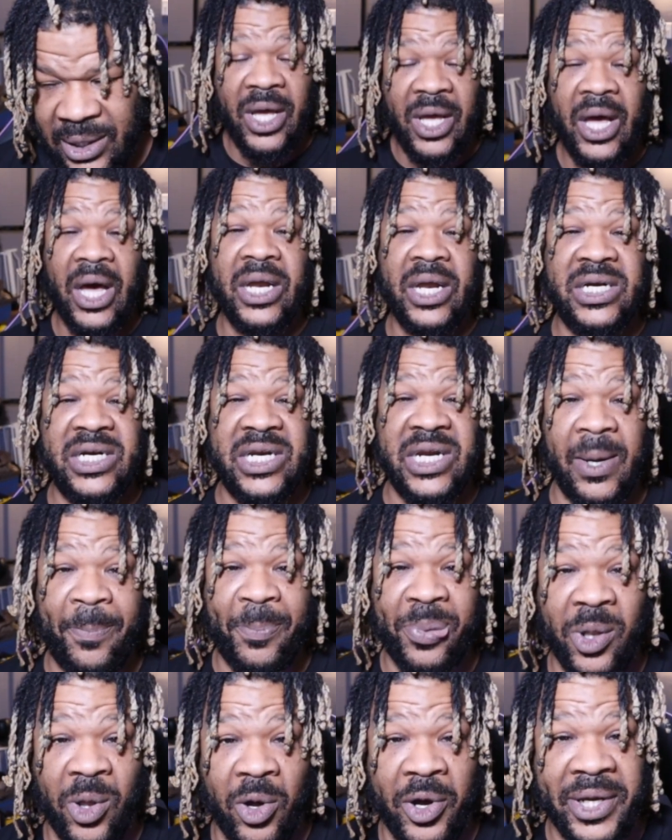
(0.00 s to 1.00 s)
A
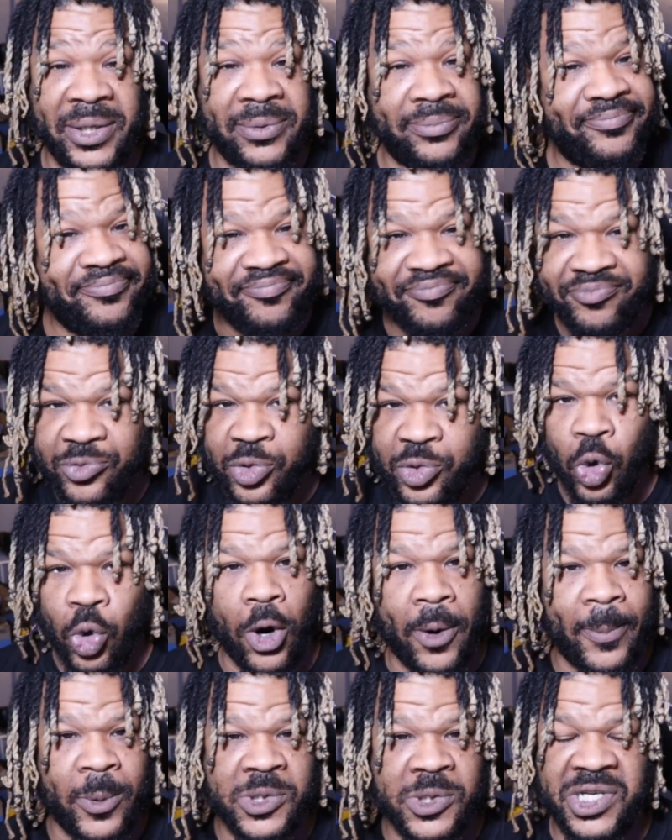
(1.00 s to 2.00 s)
diploid,
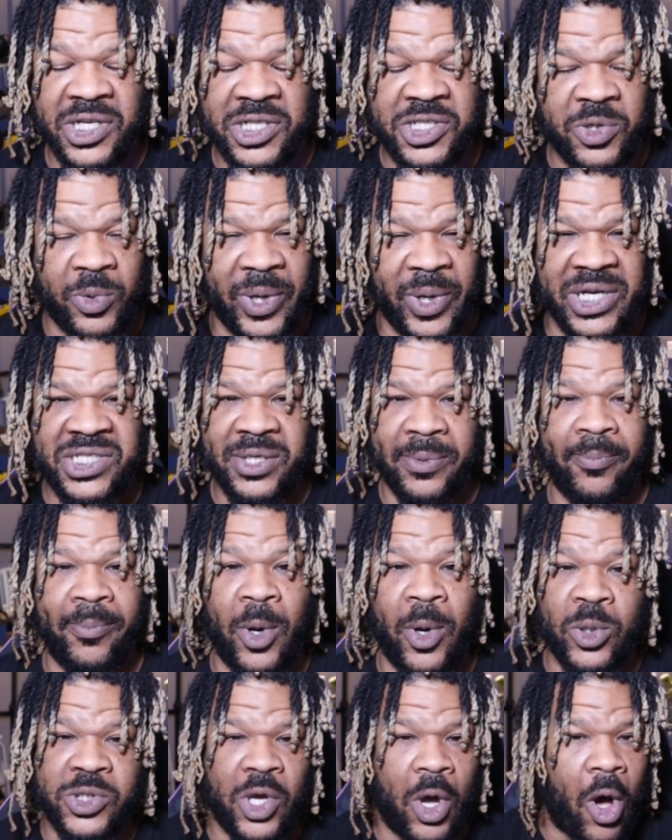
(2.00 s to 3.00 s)
normal situation.
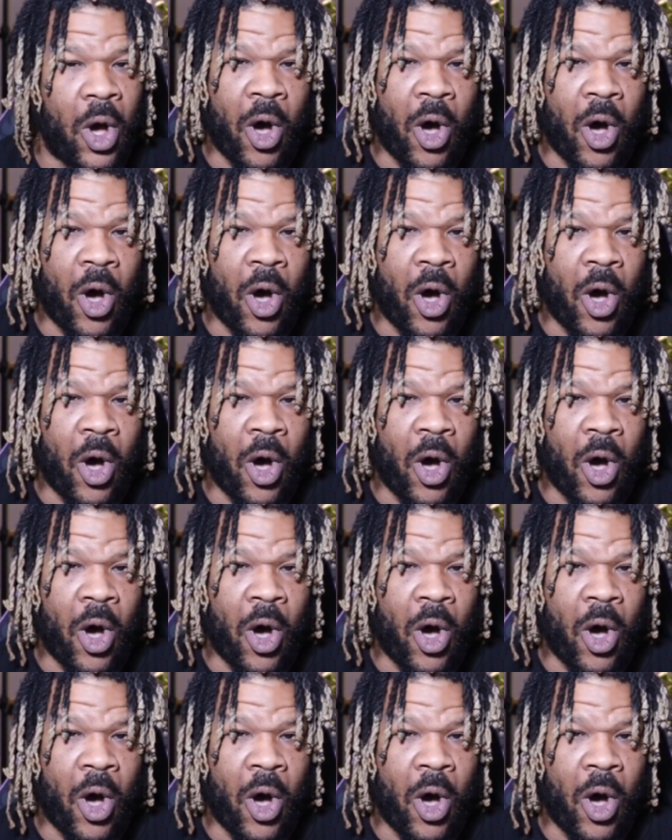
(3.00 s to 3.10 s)
Most all